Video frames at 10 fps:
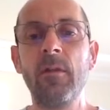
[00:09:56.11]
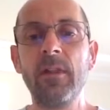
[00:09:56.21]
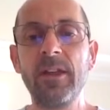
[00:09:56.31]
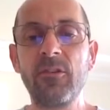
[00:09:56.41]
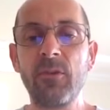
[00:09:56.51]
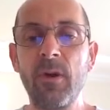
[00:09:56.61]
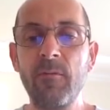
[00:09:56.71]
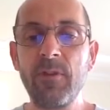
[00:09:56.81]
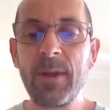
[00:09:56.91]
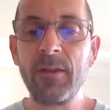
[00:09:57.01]
Later
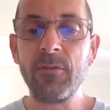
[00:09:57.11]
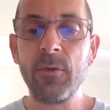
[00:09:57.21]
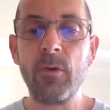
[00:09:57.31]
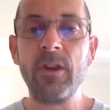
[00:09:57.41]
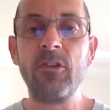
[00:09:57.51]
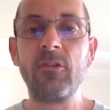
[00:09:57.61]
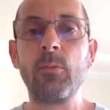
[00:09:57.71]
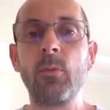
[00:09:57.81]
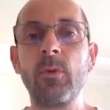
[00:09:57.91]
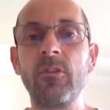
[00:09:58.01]
on, the amount of
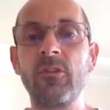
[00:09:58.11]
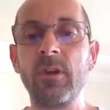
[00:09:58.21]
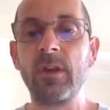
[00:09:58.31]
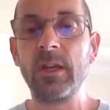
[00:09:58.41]
orange, which